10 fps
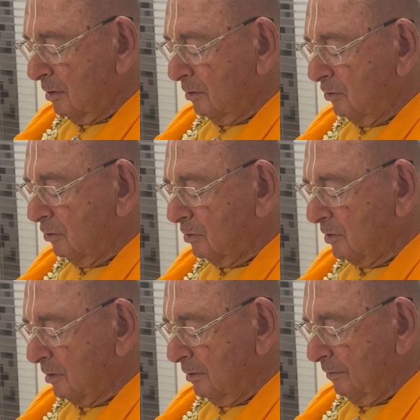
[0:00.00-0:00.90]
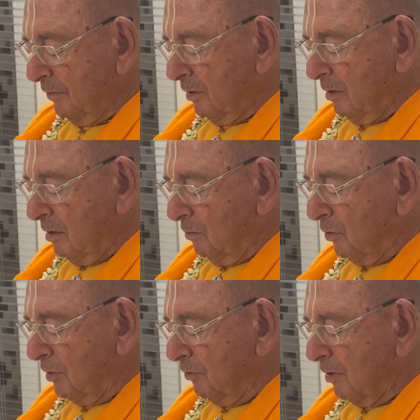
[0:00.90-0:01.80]
Tulsi,
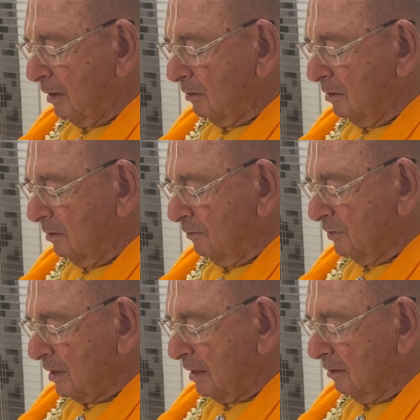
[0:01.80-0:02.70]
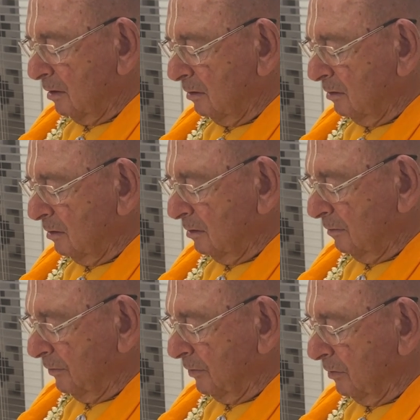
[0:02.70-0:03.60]
with her relatives and Nanda,
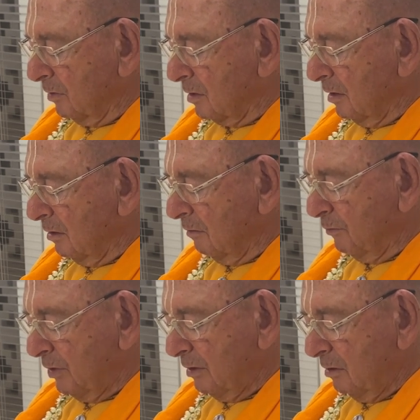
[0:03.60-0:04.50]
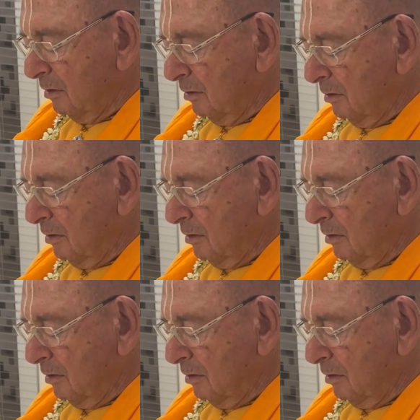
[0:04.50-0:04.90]
the king of Vrinda,